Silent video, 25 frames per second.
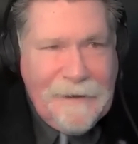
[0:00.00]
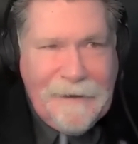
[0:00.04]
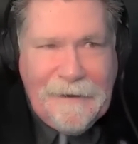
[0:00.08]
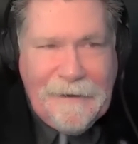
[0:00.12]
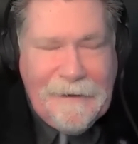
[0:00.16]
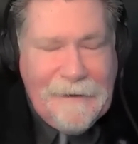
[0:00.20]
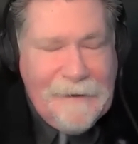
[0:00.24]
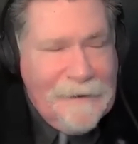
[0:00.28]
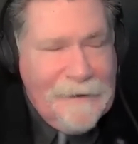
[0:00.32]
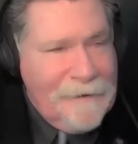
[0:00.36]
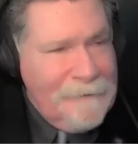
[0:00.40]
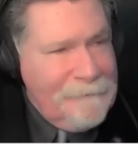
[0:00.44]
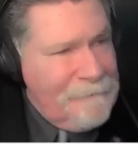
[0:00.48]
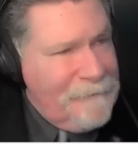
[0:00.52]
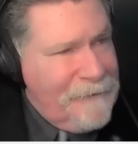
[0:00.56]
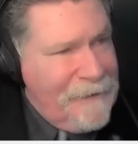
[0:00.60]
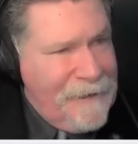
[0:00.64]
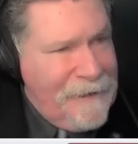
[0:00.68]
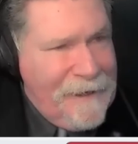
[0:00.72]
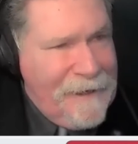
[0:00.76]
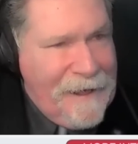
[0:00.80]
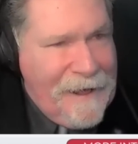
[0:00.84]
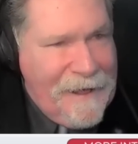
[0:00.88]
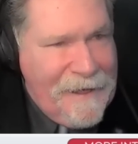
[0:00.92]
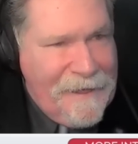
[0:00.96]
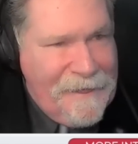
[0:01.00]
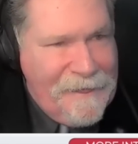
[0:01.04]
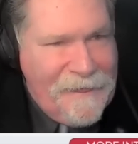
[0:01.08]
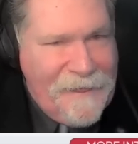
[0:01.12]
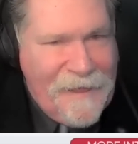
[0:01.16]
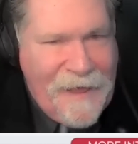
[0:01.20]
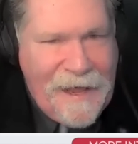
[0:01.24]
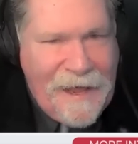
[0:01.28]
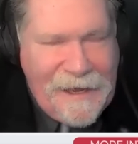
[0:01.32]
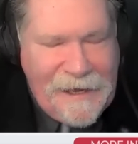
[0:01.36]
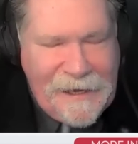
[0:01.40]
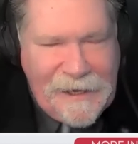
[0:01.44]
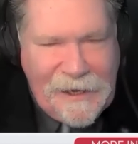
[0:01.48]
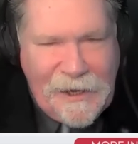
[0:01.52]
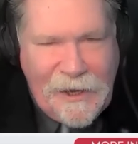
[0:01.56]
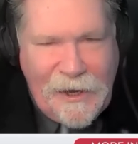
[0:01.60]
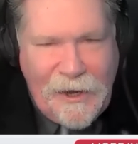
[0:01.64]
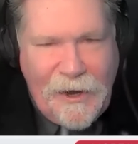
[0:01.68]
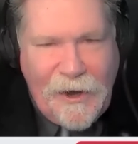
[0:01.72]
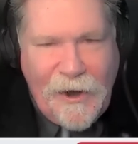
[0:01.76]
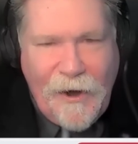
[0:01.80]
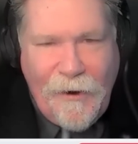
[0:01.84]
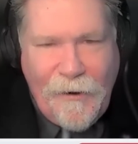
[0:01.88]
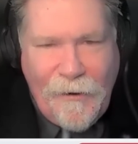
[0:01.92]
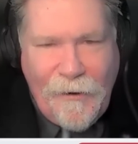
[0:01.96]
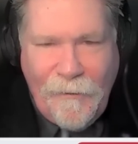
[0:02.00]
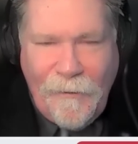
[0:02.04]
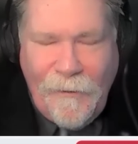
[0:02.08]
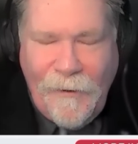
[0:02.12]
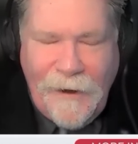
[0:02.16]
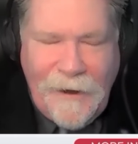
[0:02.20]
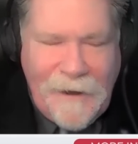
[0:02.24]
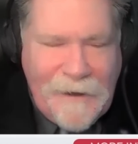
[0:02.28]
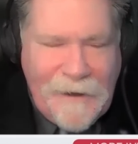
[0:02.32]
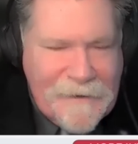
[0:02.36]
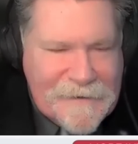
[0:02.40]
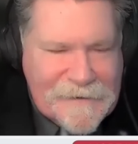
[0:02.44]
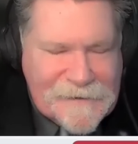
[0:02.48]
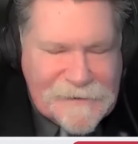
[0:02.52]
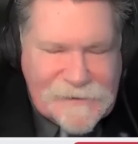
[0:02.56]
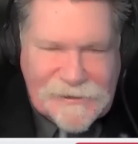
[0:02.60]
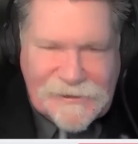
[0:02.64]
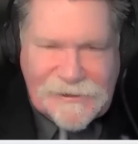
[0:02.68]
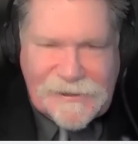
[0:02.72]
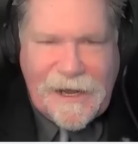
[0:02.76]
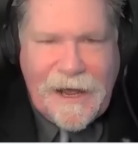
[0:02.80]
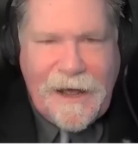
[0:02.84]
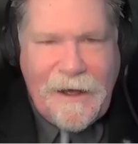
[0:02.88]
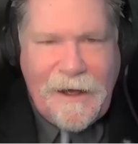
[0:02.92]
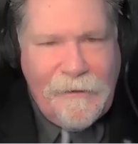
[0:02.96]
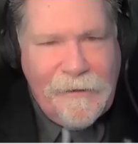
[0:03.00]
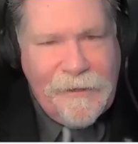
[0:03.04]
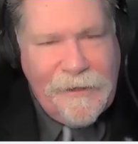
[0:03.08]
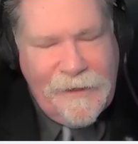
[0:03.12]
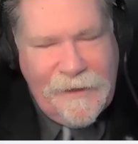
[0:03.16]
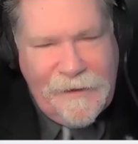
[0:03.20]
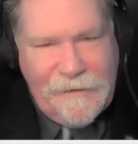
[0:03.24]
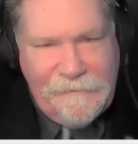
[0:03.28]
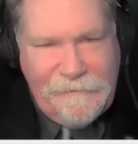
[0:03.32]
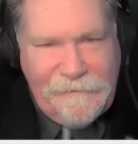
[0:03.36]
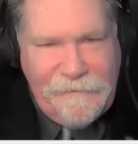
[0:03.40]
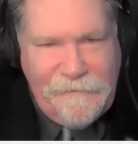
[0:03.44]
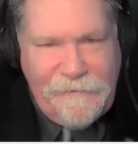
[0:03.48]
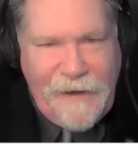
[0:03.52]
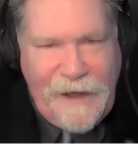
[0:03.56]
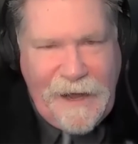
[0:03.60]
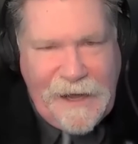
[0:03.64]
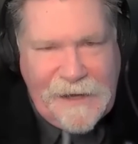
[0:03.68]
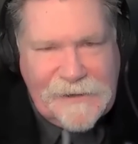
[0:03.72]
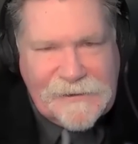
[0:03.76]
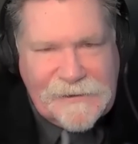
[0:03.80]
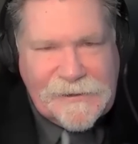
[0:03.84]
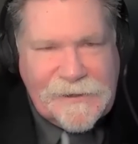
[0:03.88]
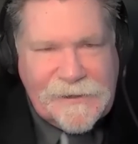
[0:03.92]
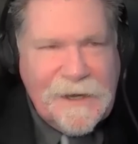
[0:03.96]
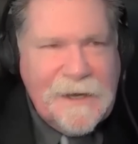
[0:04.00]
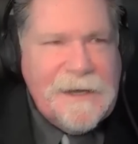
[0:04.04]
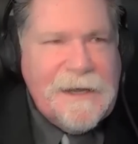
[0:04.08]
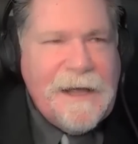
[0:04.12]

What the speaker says: Uh, they go south fast.